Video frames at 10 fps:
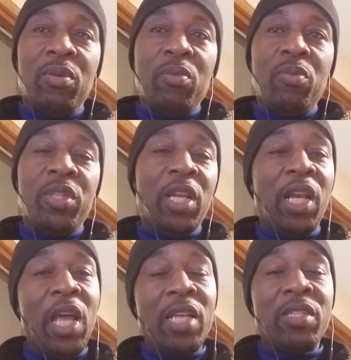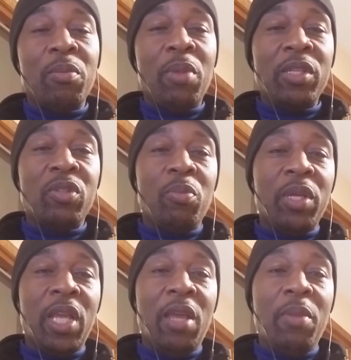within the last semester
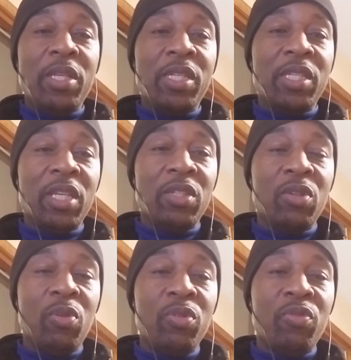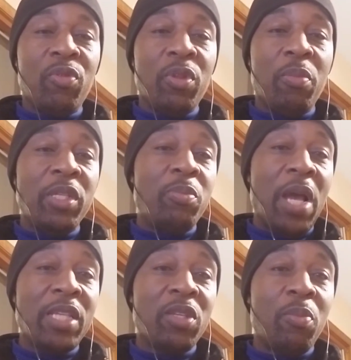became a success coach for the men's
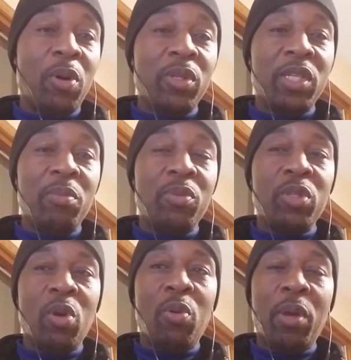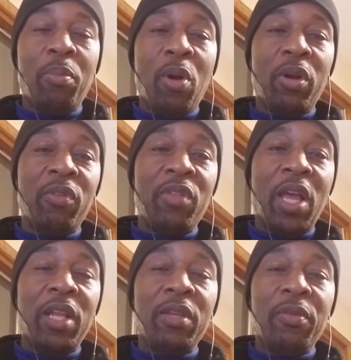basketball team. So, and part of that